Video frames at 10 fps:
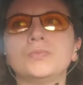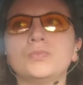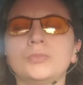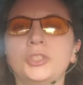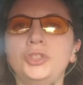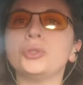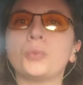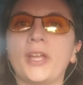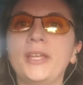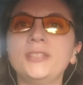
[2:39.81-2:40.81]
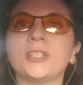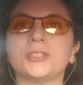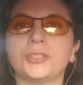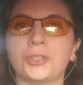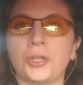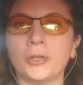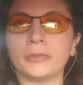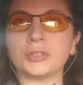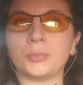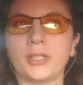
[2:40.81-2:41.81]
and you're raised as a
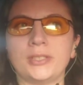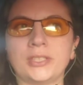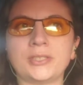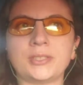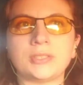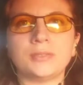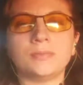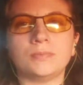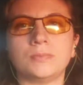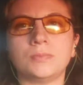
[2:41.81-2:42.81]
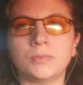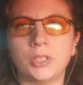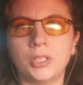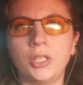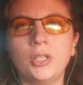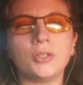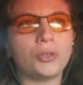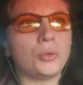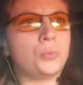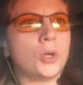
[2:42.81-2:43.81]
Jehovah's Witness,
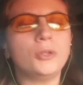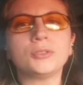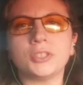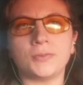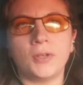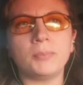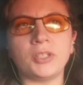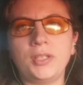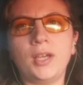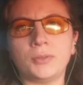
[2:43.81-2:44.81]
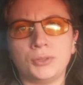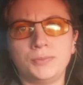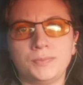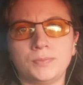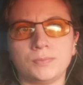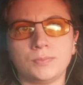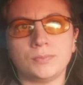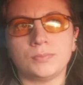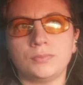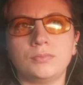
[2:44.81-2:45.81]
the world is from the devil.
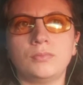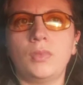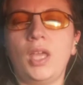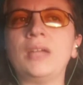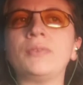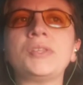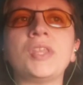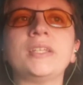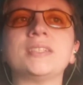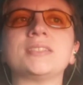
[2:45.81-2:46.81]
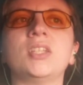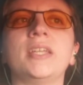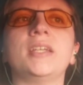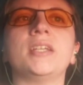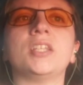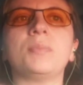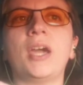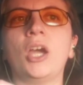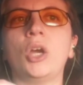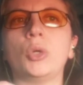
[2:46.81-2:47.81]
Everything is laying in the
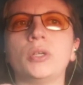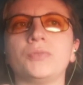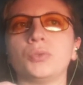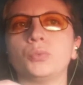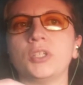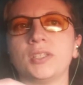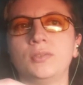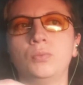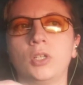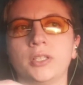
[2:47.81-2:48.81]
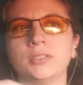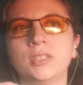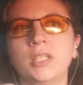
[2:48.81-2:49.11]
power of the wicked one.